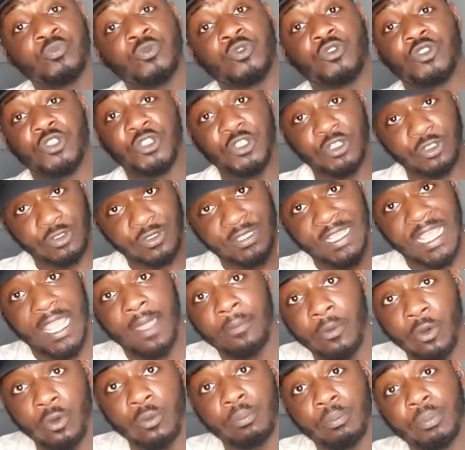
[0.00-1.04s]
to your
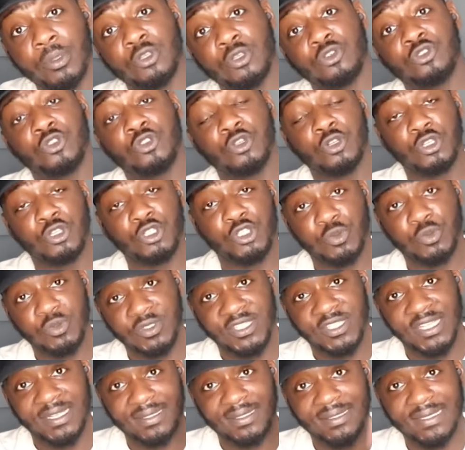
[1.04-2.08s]
table, but as soon as you
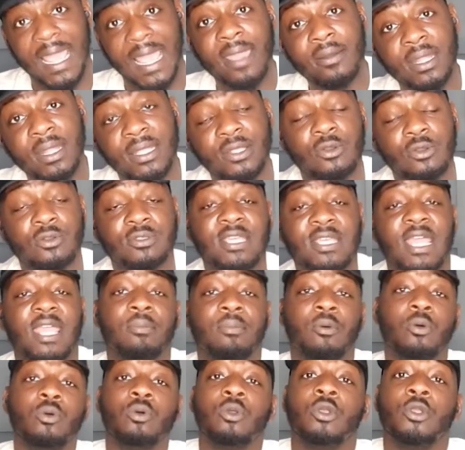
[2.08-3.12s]
sit down at your
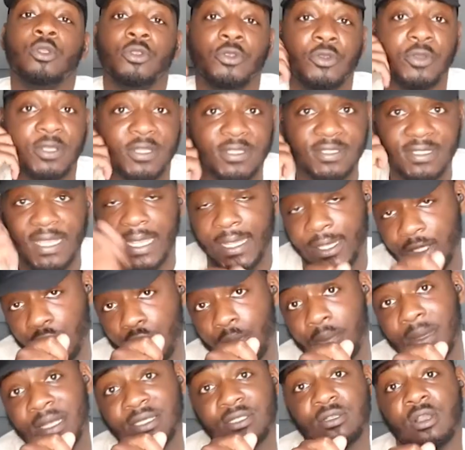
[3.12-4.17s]
table, you can take your
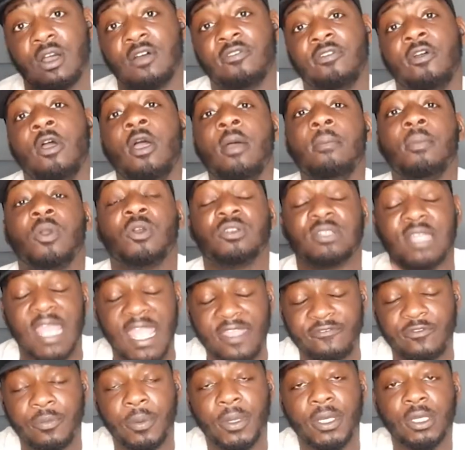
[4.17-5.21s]
mask off, because
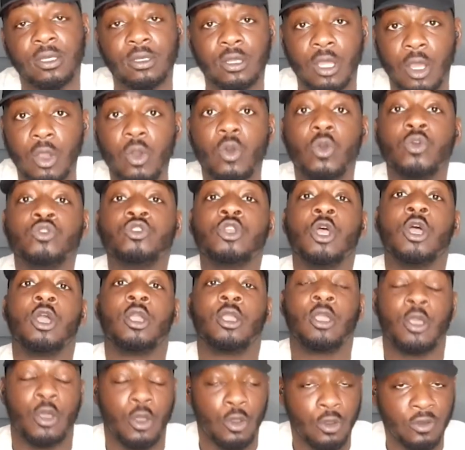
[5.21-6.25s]
everybody knows
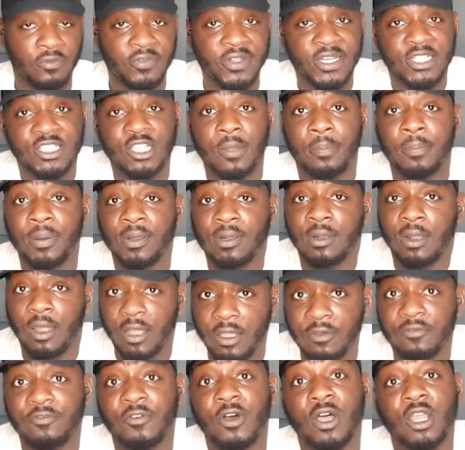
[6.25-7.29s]
COVID is a
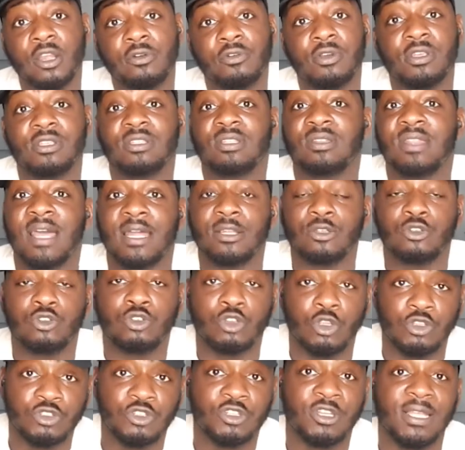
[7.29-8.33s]
polite virus that
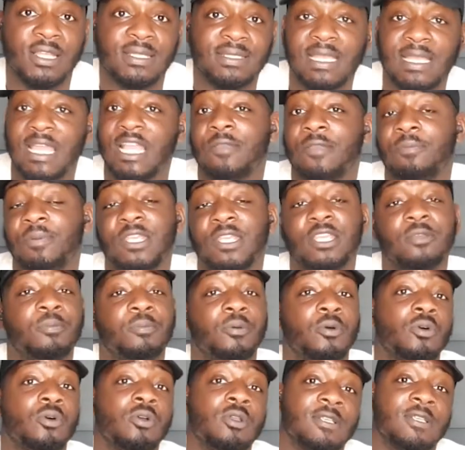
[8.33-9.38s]
doesn't attack
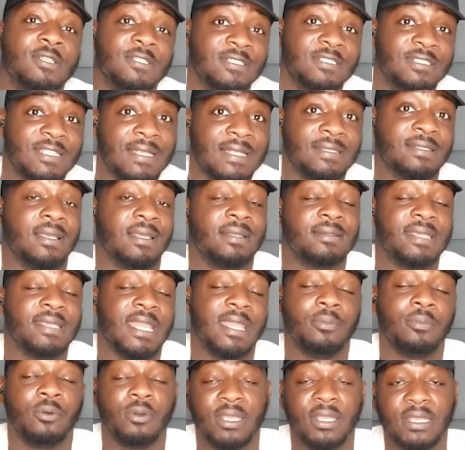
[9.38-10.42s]
people sat at a
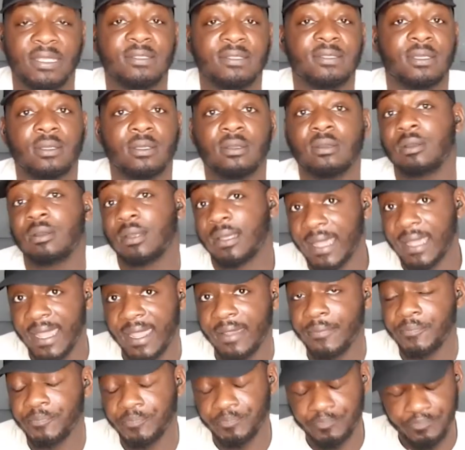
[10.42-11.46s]
table eating,
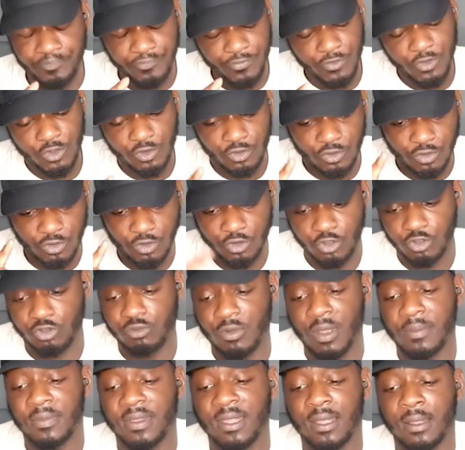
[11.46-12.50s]
okay? So just
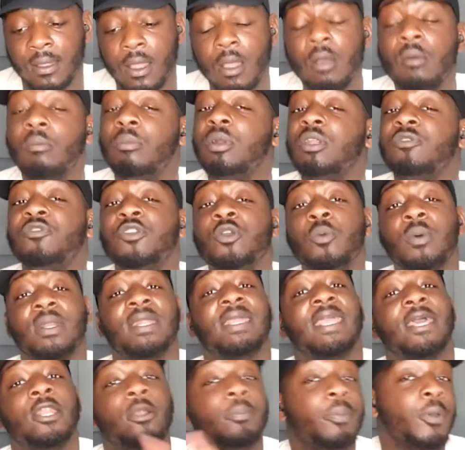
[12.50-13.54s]
remember that. But if you want to
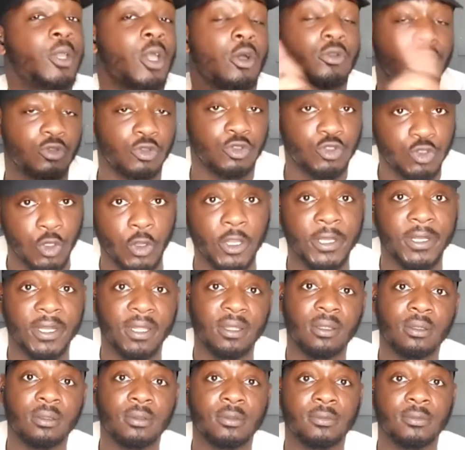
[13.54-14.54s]
get up and go to the toilet,